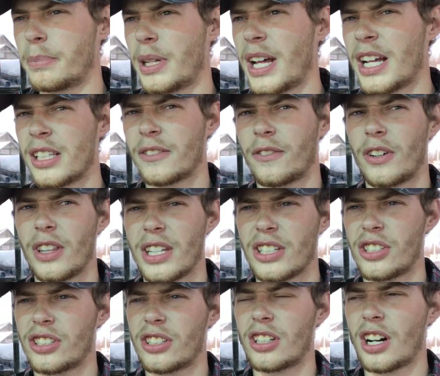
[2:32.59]
Plans for
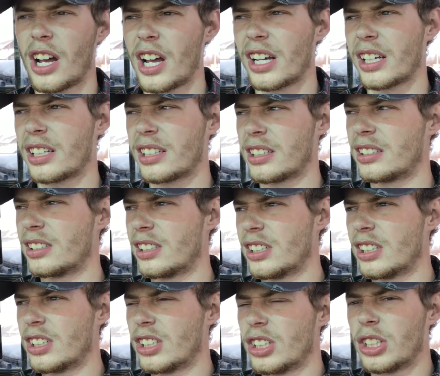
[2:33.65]
this truck:
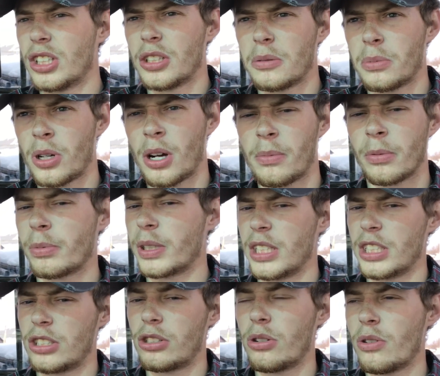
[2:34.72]

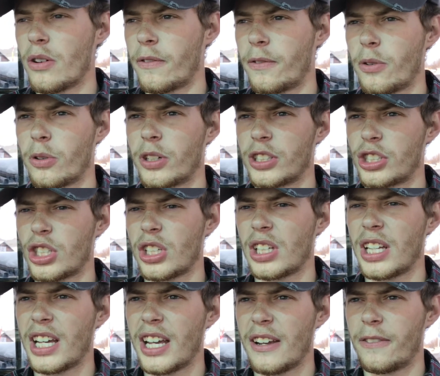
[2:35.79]
probably 2 to 4 inch
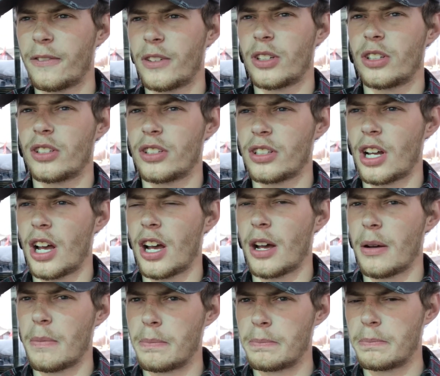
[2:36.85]
lift.
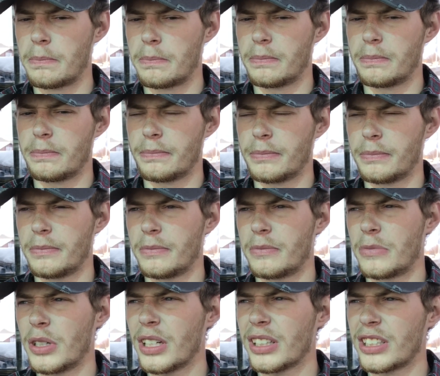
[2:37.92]

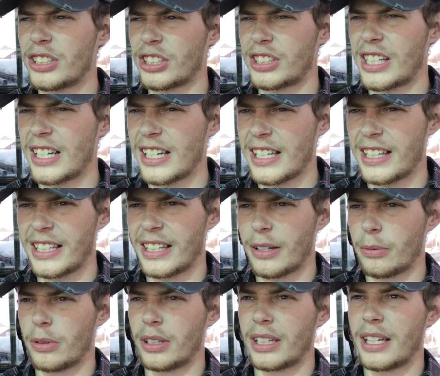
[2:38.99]
Really, just anything
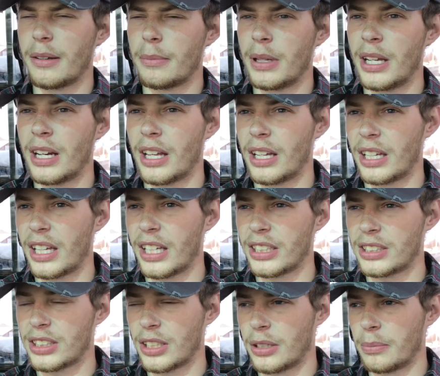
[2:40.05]
that will get me to
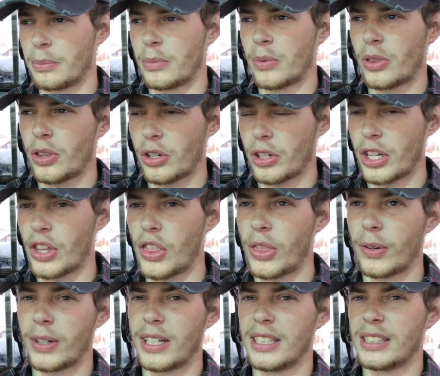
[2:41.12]
get some
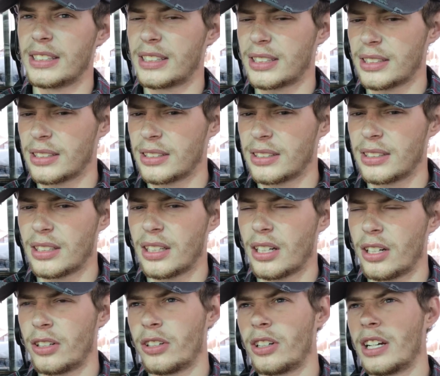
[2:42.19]
33s
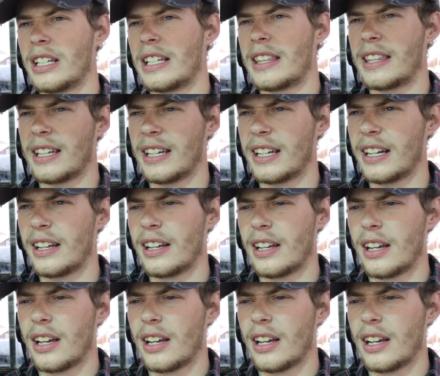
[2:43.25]
underneath it.